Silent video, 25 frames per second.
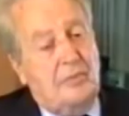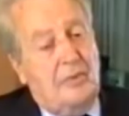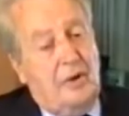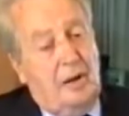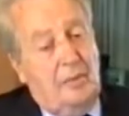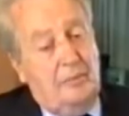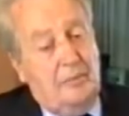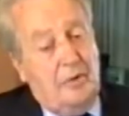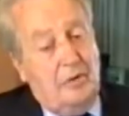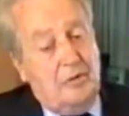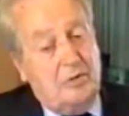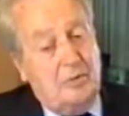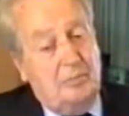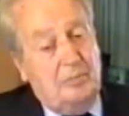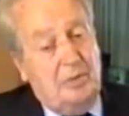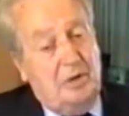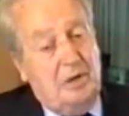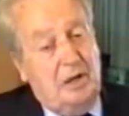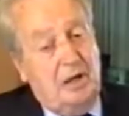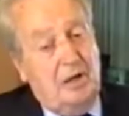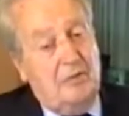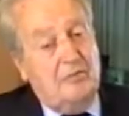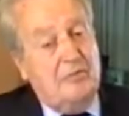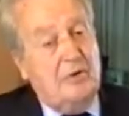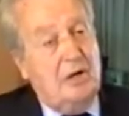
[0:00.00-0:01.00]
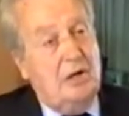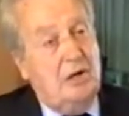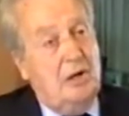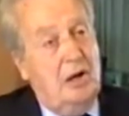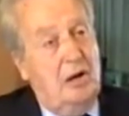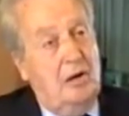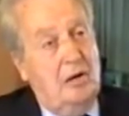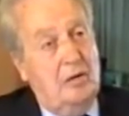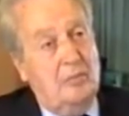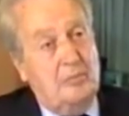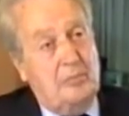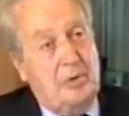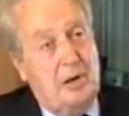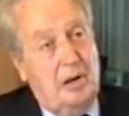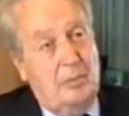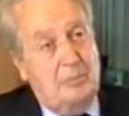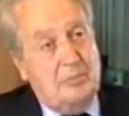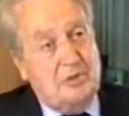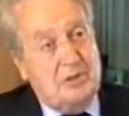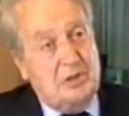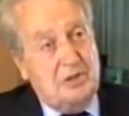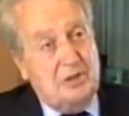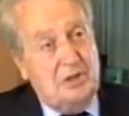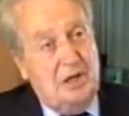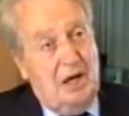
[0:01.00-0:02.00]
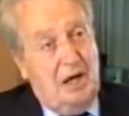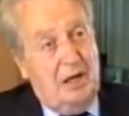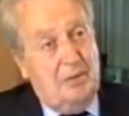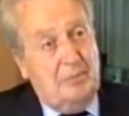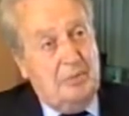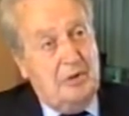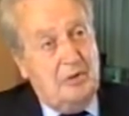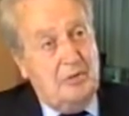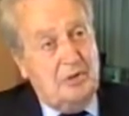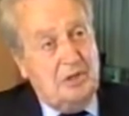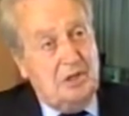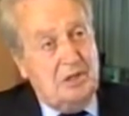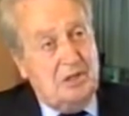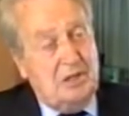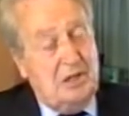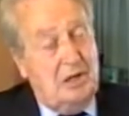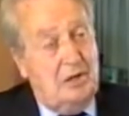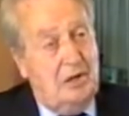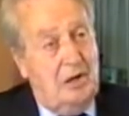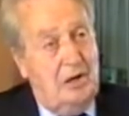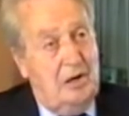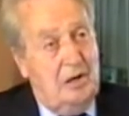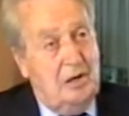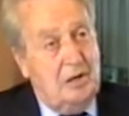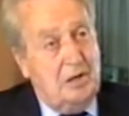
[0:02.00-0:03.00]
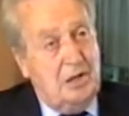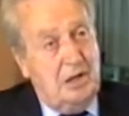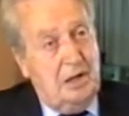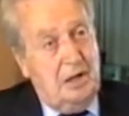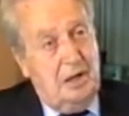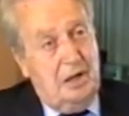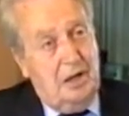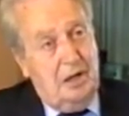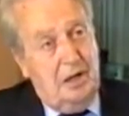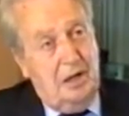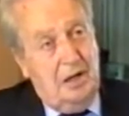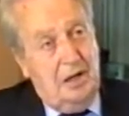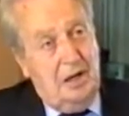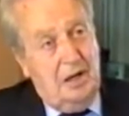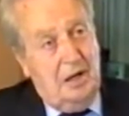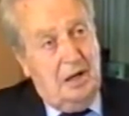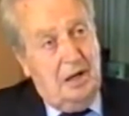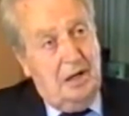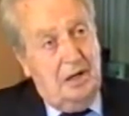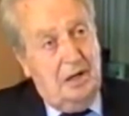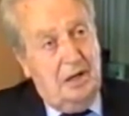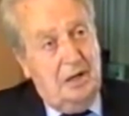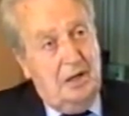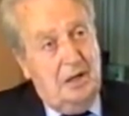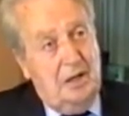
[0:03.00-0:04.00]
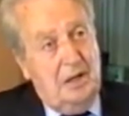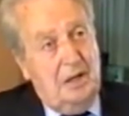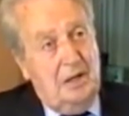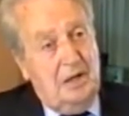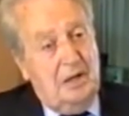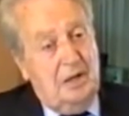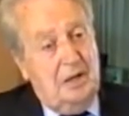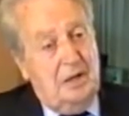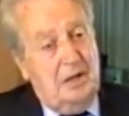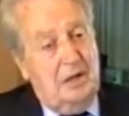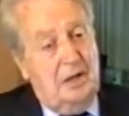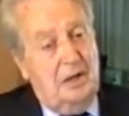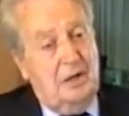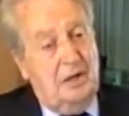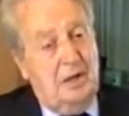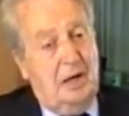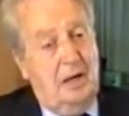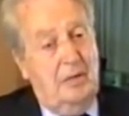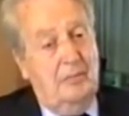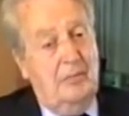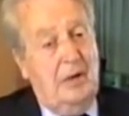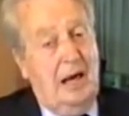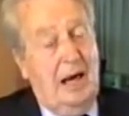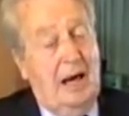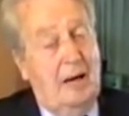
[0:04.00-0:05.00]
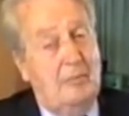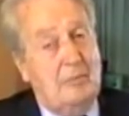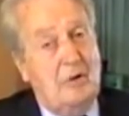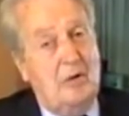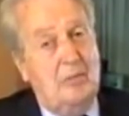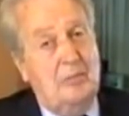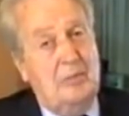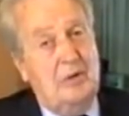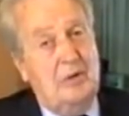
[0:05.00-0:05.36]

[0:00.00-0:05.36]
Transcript: I'm not a believer in long preps at night because it's a long day here, and I am a